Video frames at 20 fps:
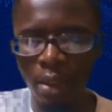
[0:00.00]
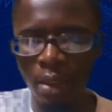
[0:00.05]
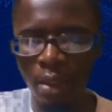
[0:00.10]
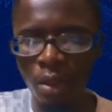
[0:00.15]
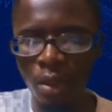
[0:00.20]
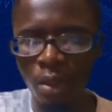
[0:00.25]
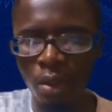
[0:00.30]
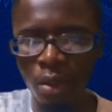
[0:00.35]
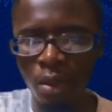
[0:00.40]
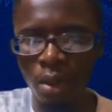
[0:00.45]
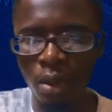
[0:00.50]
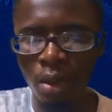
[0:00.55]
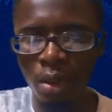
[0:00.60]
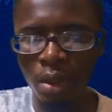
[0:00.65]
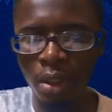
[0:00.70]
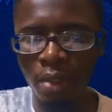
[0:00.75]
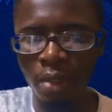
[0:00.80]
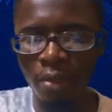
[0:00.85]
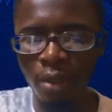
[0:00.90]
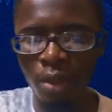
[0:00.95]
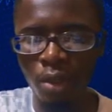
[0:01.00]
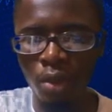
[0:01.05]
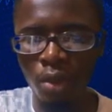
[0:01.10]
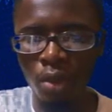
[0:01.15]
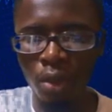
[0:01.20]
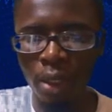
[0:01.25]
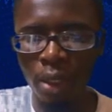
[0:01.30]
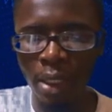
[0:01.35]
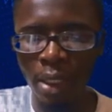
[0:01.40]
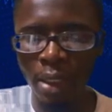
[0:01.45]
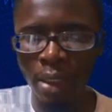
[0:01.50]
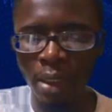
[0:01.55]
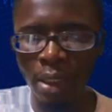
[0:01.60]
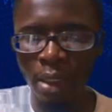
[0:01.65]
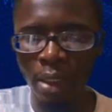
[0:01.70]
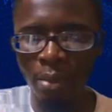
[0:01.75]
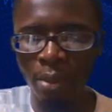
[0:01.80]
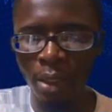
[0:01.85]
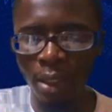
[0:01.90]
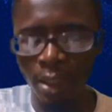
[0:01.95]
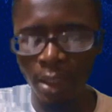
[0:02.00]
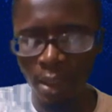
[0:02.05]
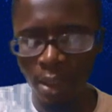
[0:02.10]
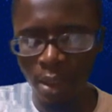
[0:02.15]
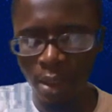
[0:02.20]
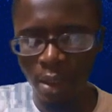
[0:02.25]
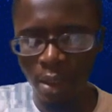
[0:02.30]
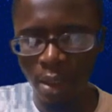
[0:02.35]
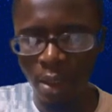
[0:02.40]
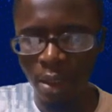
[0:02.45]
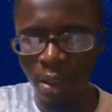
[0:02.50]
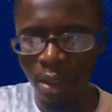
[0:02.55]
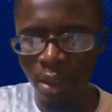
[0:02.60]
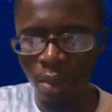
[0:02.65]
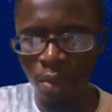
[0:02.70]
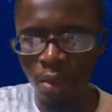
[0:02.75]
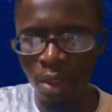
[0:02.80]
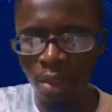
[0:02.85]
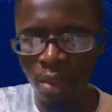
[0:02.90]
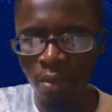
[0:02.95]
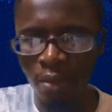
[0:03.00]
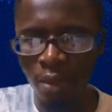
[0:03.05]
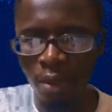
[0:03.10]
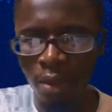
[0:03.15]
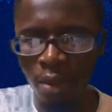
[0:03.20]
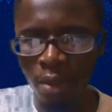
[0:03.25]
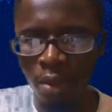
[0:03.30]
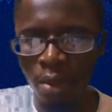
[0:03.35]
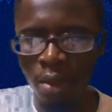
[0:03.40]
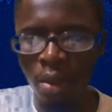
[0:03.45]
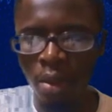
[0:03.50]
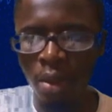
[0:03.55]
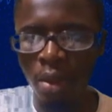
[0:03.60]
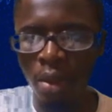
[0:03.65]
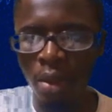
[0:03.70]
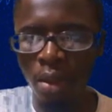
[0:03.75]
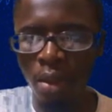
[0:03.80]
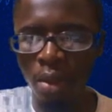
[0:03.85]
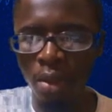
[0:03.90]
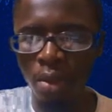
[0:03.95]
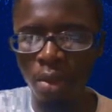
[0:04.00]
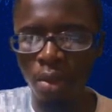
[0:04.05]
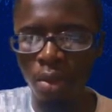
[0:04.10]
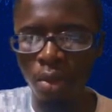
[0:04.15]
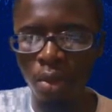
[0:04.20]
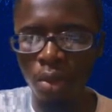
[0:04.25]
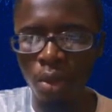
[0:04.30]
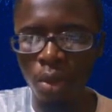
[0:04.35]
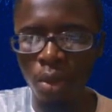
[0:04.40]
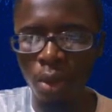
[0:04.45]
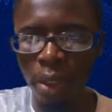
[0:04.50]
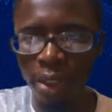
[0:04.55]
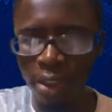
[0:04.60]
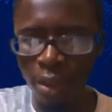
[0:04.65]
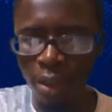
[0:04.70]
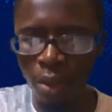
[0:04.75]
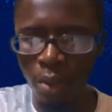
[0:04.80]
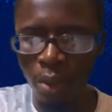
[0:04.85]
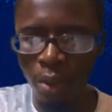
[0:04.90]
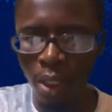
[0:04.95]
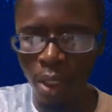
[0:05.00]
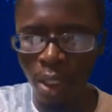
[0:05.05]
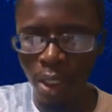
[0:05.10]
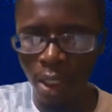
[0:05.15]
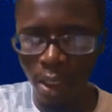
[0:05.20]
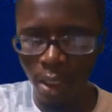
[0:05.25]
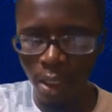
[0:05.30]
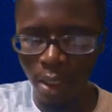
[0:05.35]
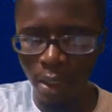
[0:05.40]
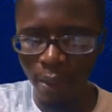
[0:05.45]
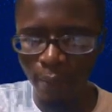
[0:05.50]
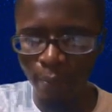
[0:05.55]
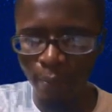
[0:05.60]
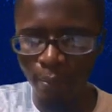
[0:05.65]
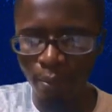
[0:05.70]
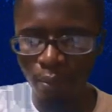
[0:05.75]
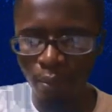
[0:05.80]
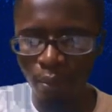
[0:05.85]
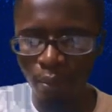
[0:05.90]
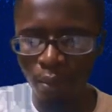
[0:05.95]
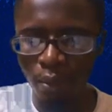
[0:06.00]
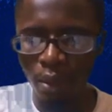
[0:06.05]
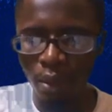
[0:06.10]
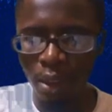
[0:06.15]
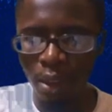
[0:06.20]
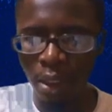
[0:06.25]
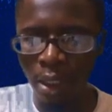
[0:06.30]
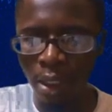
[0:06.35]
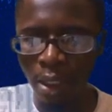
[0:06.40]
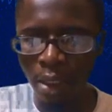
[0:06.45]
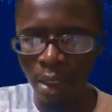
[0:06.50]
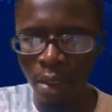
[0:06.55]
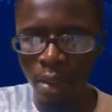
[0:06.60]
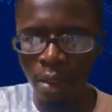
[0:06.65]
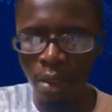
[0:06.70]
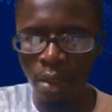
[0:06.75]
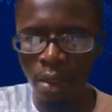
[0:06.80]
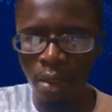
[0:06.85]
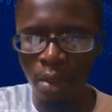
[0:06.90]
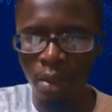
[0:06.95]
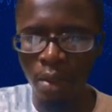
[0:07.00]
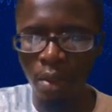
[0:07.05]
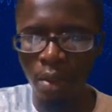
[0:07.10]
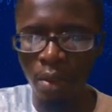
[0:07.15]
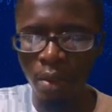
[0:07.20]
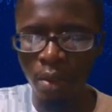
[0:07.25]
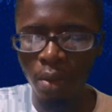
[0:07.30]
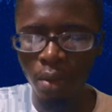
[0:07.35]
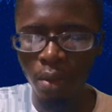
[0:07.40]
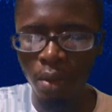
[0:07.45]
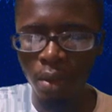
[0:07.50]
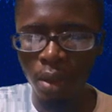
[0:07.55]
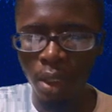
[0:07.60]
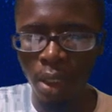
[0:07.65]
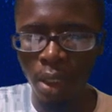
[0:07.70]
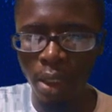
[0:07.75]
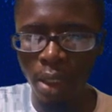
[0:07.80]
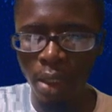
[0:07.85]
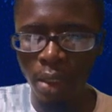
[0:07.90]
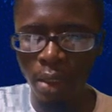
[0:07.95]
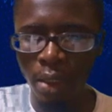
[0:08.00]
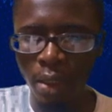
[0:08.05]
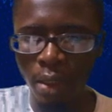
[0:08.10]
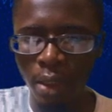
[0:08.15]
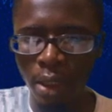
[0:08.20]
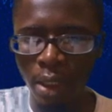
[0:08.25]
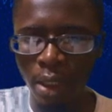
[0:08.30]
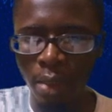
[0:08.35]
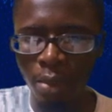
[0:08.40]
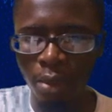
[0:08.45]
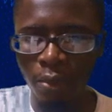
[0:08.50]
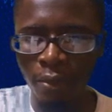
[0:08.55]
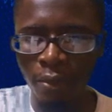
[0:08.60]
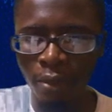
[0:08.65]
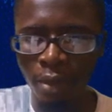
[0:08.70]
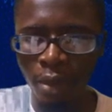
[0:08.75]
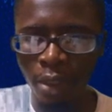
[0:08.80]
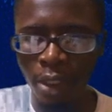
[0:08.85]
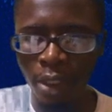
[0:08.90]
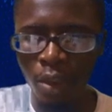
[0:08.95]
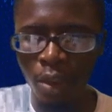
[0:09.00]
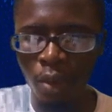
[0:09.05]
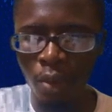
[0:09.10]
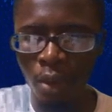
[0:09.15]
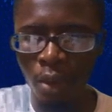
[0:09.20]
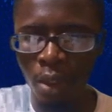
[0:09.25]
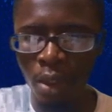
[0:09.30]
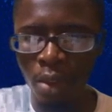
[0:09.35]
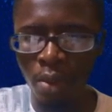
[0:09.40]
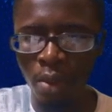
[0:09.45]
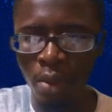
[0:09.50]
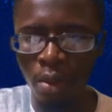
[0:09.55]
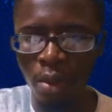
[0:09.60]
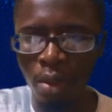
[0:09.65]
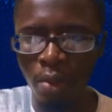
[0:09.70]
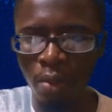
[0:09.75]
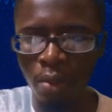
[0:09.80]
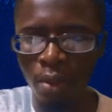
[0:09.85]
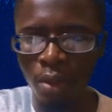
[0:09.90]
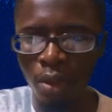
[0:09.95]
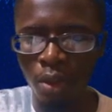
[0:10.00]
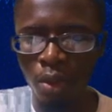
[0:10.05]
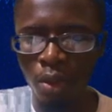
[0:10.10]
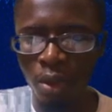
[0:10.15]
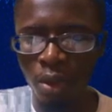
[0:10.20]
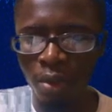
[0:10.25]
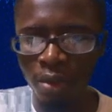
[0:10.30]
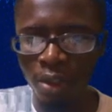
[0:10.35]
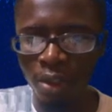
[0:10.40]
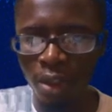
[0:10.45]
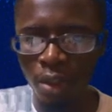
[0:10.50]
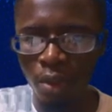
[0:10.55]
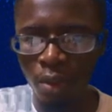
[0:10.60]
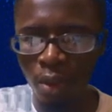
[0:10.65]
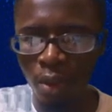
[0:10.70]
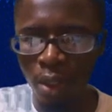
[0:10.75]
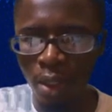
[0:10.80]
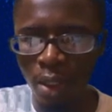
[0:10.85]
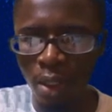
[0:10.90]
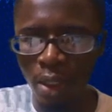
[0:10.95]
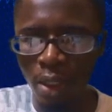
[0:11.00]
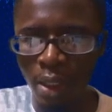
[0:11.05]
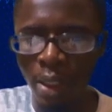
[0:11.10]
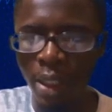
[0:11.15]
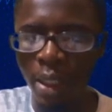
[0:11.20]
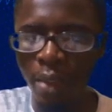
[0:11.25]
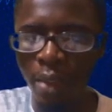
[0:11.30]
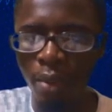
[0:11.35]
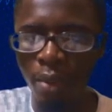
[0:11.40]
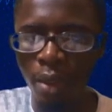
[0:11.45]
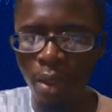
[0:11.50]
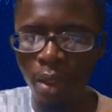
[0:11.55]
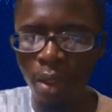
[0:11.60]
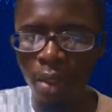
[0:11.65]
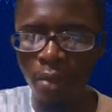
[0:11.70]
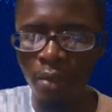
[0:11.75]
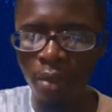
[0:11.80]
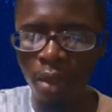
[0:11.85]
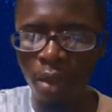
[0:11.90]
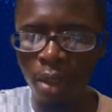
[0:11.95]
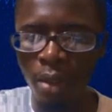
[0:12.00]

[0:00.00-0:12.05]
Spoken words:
So this gives us 2x times x, and this will give us 2x squared here. And 3 times 4x squared is going to give us 12x squared, and then we have